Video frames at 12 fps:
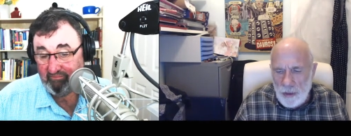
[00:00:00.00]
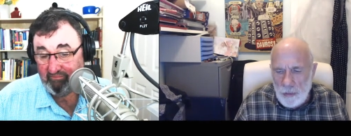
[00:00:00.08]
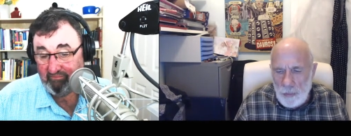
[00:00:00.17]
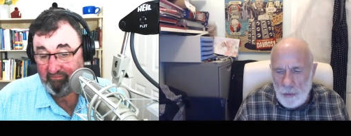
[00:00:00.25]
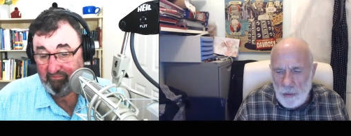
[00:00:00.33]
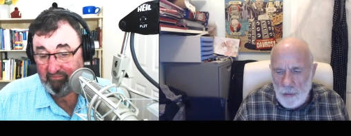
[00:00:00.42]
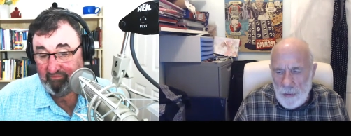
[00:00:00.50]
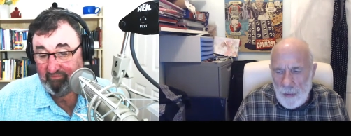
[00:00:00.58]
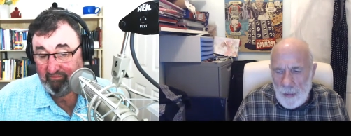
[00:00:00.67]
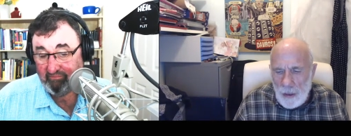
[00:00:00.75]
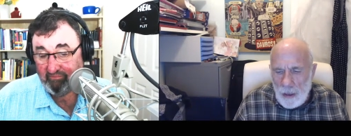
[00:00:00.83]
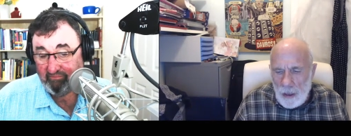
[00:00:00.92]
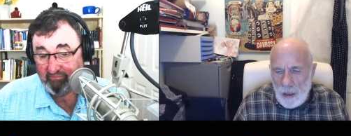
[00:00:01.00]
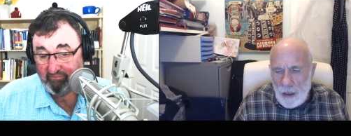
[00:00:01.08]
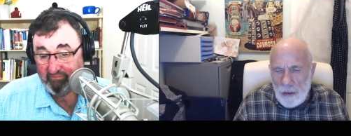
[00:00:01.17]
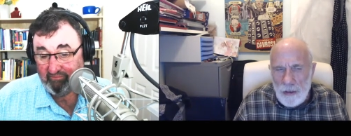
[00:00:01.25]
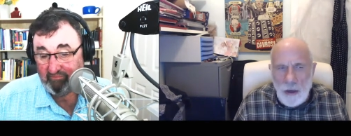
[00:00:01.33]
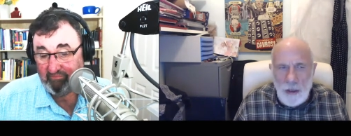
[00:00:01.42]
Speaker 1: book.
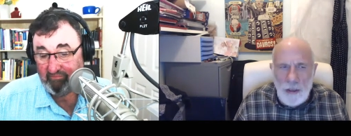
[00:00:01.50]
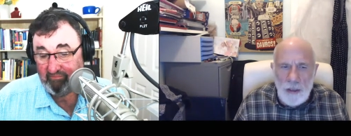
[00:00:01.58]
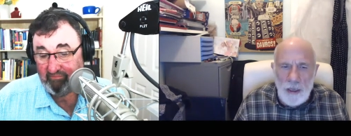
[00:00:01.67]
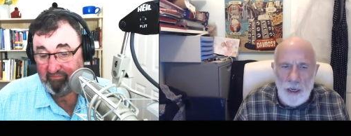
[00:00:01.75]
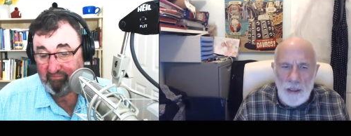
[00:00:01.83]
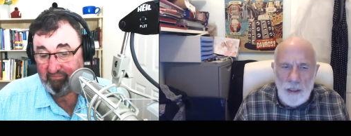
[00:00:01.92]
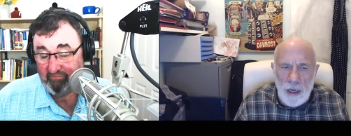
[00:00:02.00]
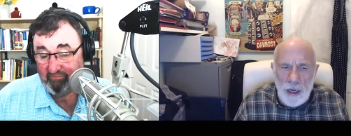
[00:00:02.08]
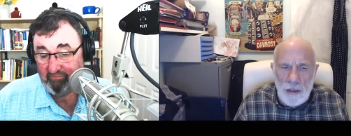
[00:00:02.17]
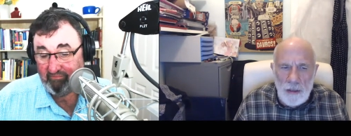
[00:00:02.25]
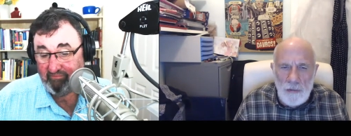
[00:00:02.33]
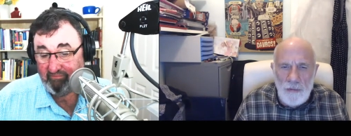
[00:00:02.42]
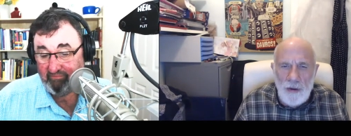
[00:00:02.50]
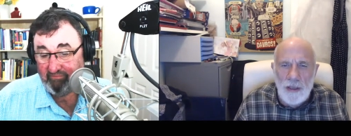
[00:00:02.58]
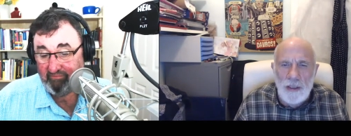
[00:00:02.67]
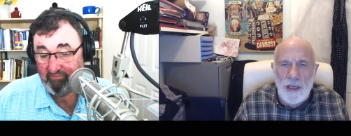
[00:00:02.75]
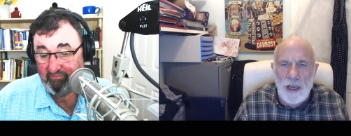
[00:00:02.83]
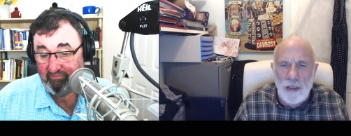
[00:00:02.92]
It's 1988. A
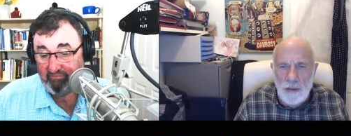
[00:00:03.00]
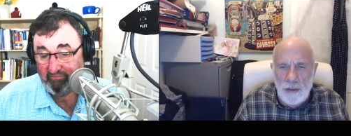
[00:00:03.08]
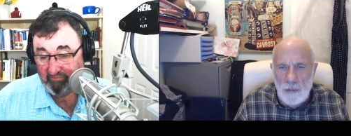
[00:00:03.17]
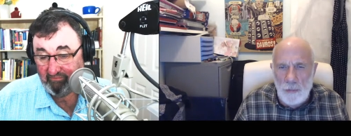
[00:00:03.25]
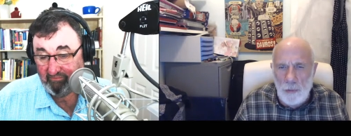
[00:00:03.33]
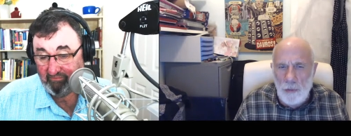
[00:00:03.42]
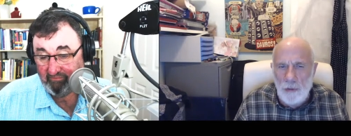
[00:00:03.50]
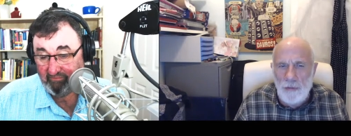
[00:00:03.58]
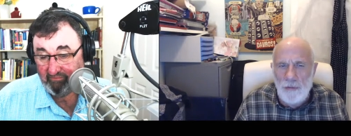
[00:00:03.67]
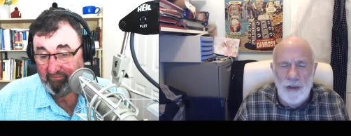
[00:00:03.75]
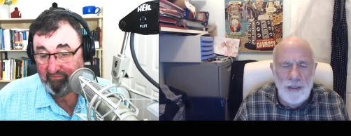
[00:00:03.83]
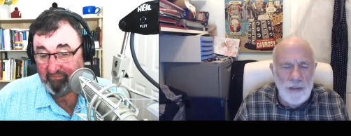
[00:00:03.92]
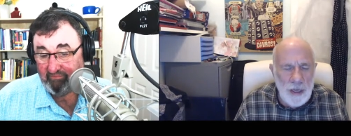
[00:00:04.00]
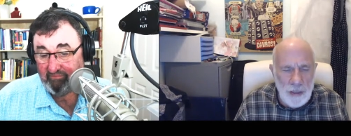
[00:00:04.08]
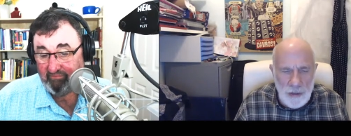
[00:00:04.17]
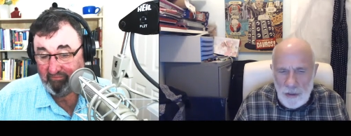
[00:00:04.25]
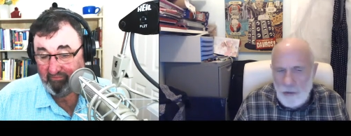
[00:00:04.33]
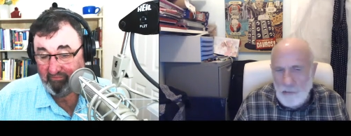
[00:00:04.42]
fantastic book. A
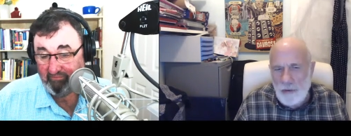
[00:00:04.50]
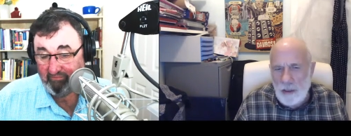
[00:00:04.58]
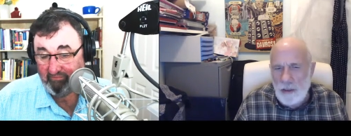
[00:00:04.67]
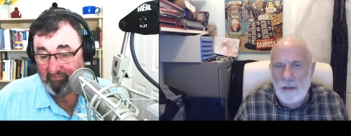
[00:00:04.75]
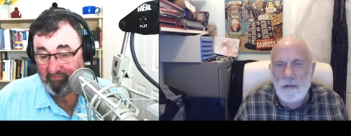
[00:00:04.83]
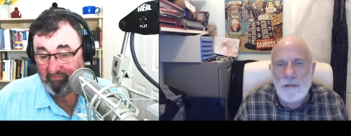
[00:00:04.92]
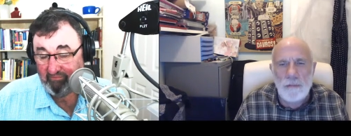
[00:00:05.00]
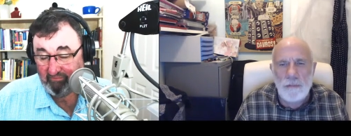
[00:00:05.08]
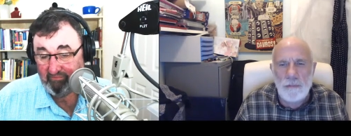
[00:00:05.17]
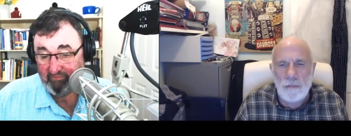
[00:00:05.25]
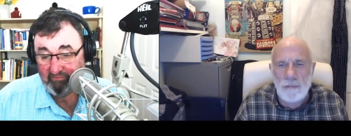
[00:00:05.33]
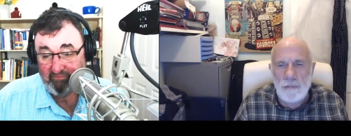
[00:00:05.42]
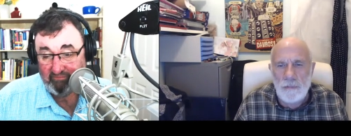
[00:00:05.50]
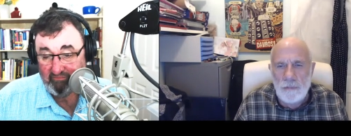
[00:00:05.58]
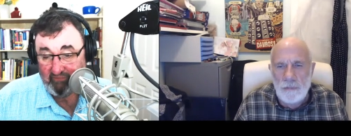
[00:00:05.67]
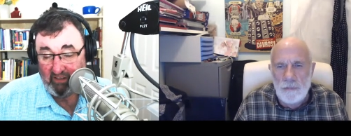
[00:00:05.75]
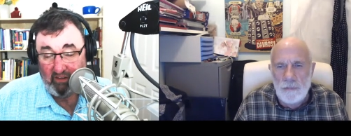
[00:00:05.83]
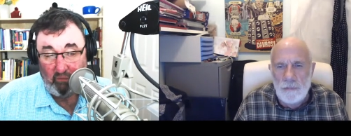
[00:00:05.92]
fantastic read.
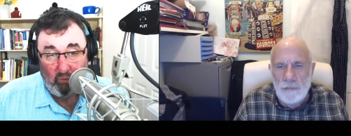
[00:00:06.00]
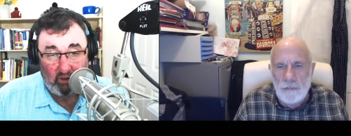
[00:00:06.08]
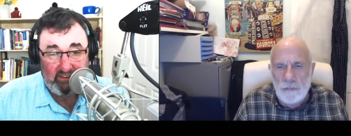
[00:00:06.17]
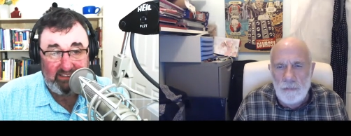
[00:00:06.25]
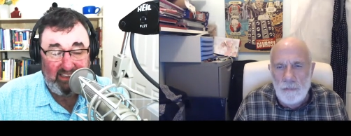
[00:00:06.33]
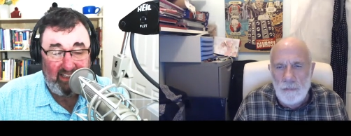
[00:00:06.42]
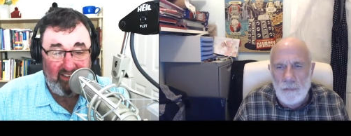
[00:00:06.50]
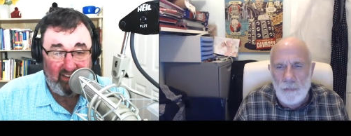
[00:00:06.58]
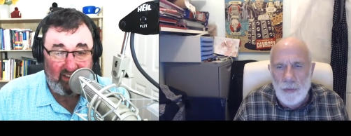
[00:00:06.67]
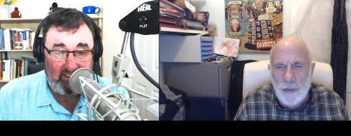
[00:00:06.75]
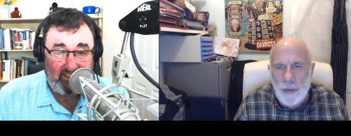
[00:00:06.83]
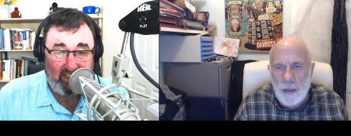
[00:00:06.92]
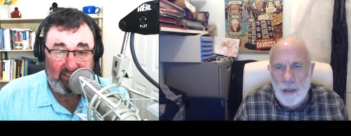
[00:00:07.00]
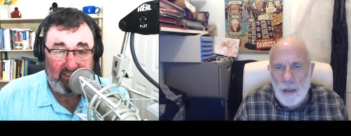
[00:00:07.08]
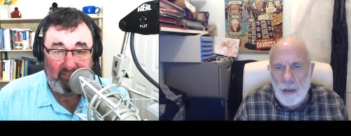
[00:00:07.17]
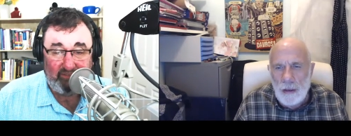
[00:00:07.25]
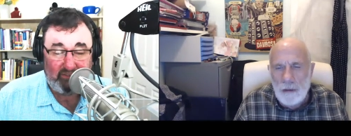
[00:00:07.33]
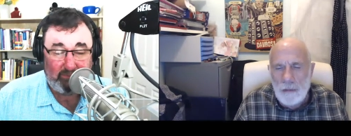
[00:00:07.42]
Speaker 2: What is it that kind
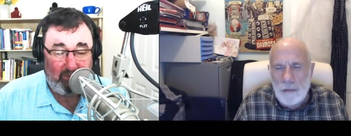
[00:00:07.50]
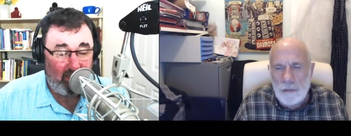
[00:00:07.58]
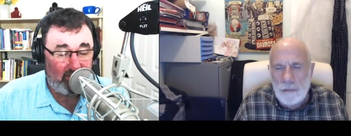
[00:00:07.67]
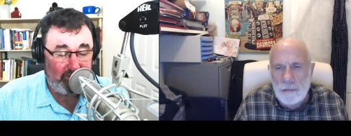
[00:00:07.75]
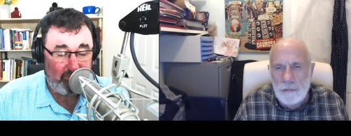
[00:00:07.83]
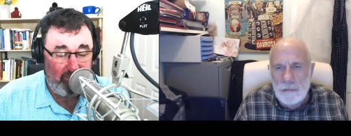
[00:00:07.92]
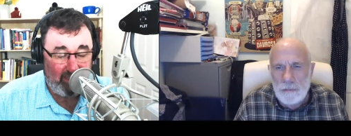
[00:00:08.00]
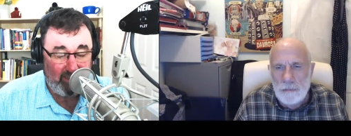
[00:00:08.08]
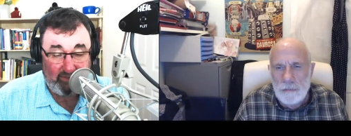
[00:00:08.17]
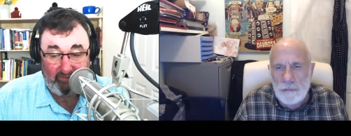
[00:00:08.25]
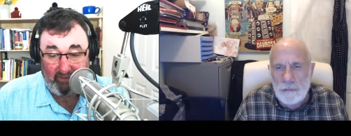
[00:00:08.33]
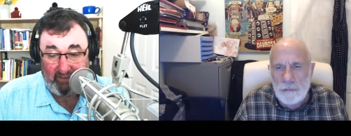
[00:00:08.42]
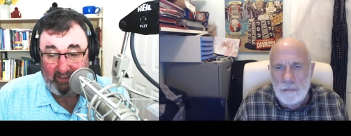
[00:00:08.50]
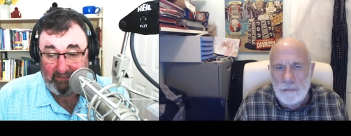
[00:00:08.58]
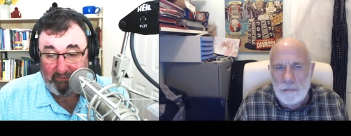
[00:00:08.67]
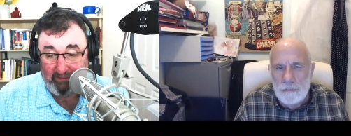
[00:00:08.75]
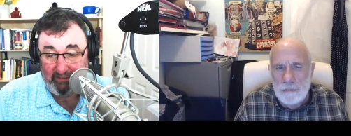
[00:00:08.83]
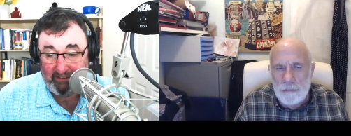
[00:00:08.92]
of sparks your passion for this?
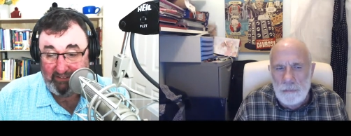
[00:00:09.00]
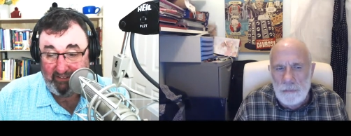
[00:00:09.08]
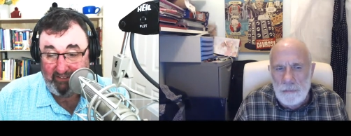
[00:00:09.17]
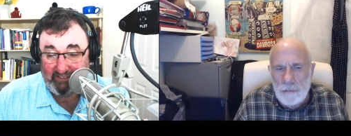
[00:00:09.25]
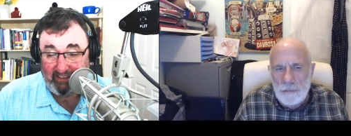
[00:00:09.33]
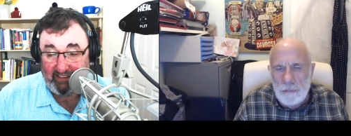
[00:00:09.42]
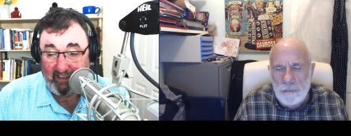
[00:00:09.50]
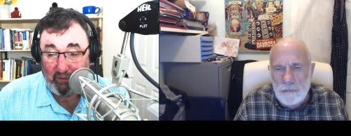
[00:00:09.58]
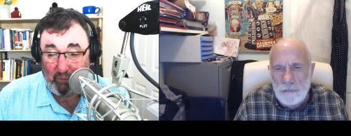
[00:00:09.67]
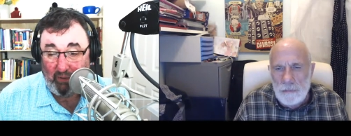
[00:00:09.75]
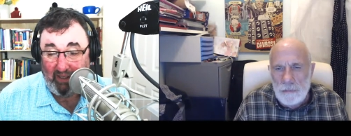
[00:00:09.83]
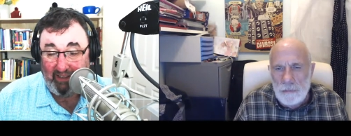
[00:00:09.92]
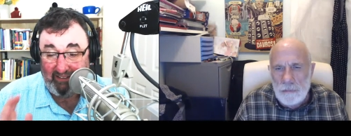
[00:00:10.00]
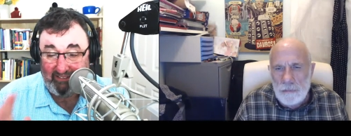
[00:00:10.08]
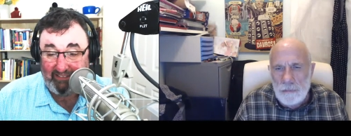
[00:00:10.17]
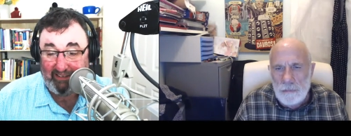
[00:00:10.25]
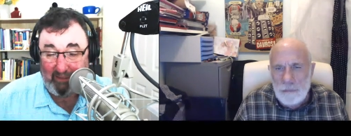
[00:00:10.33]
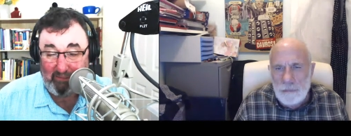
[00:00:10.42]
Because you, you said that quite
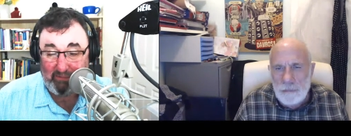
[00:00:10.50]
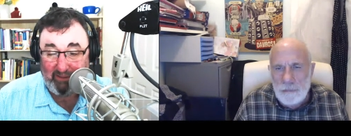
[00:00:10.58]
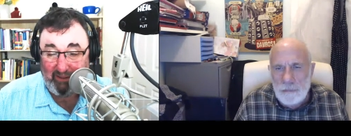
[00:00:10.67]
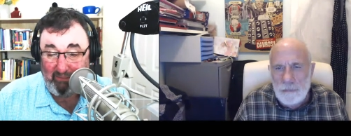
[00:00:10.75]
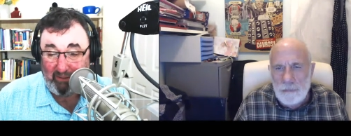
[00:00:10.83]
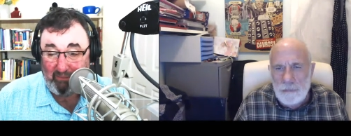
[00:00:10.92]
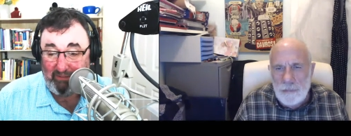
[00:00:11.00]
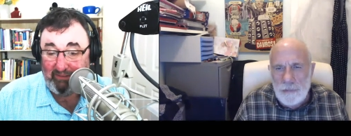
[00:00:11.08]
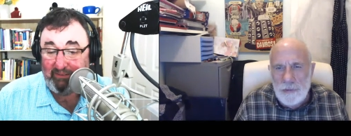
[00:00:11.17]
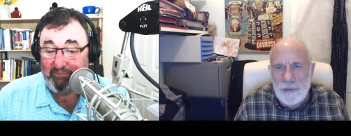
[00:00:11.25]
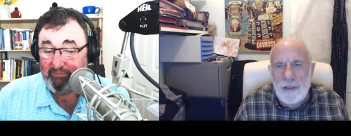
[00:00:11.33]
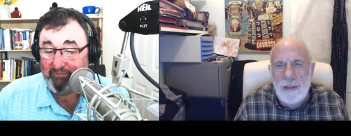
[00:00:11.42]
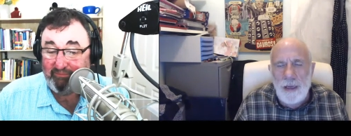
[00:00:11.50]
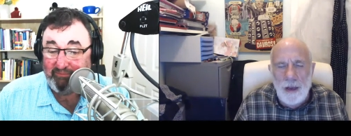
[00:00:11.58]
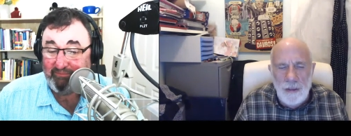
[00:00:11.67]
deliberately, Bob.
Speaker 1: Yeah, I